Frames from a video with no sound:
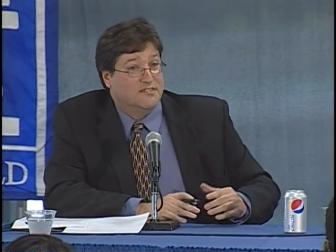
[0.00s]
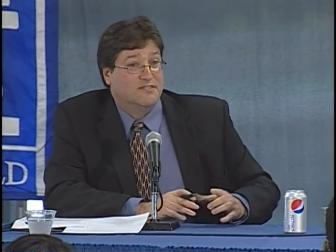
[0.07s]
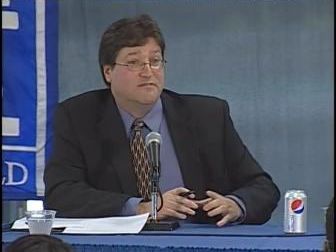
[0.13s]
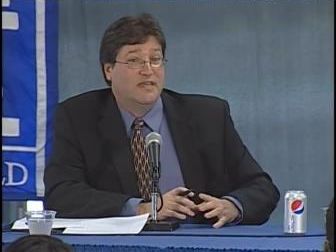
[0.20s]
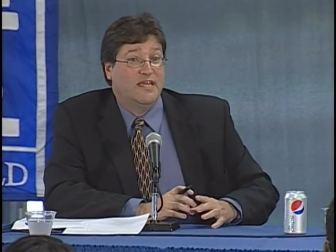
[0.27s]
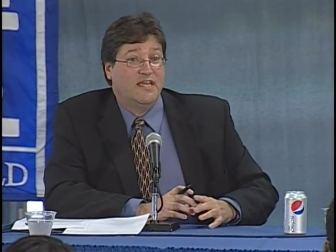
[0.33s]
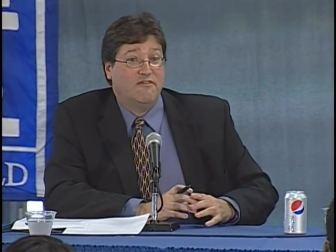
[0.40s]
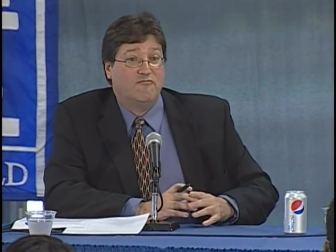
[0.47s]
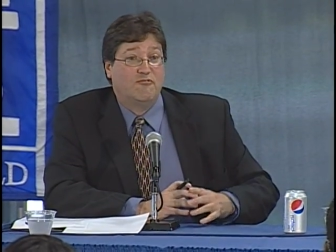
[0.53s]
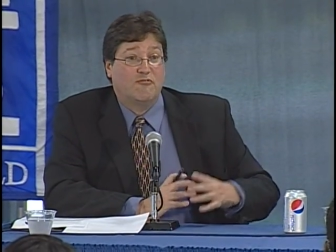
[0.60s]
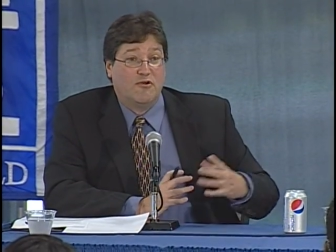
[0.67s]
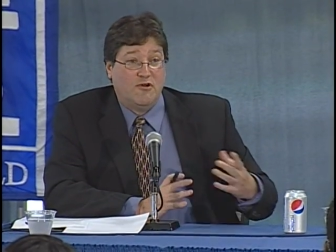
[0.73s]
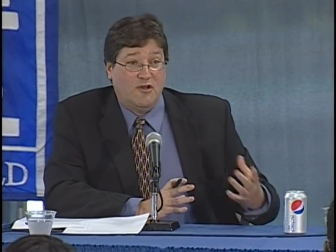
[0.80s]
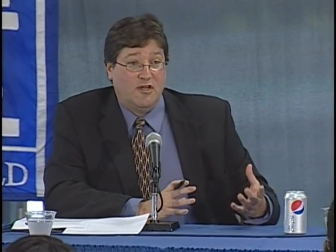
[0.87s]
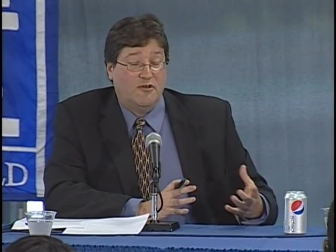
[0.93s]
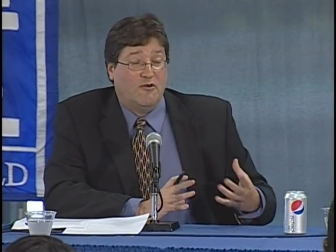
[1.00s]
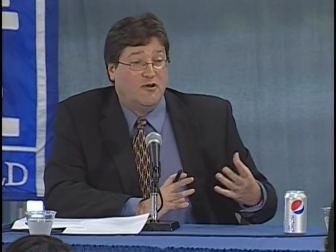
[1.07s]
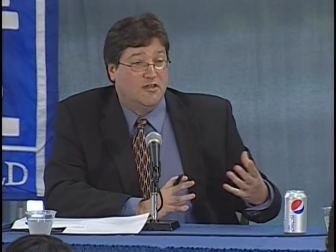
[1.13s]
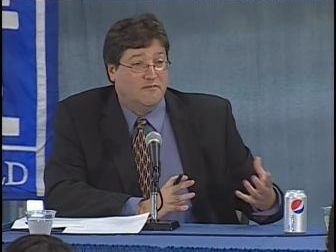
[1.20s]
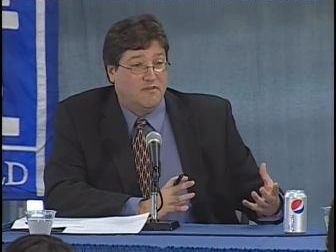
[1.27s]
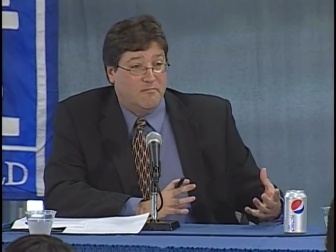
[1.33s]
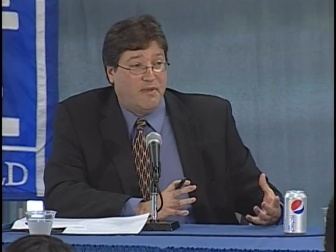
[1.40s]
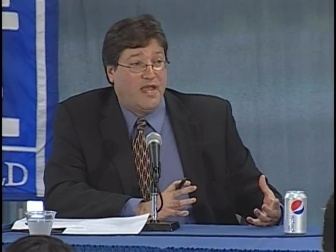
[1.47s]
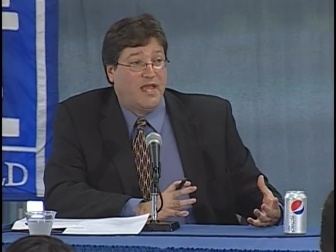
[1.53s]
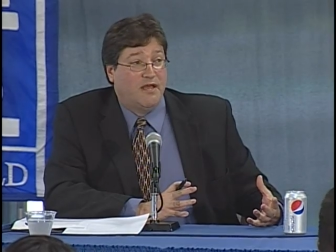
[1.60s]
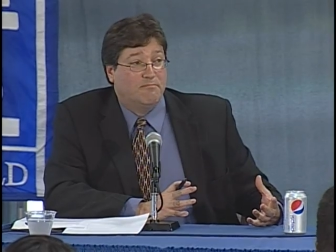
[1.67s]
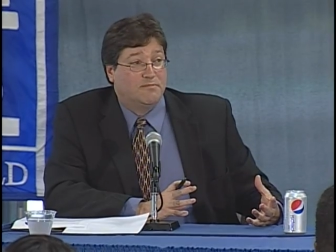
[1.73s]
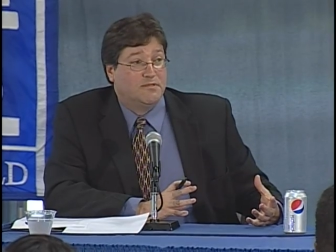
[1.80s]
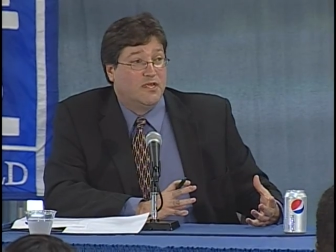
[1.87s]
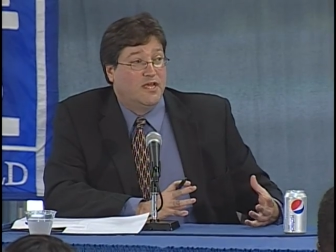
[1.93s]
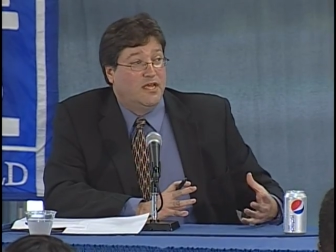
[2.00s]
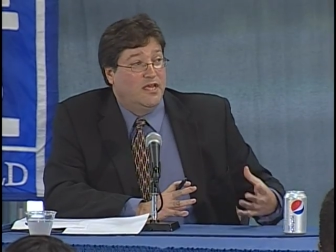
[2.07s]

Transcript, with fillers: So they have drawn all of the maps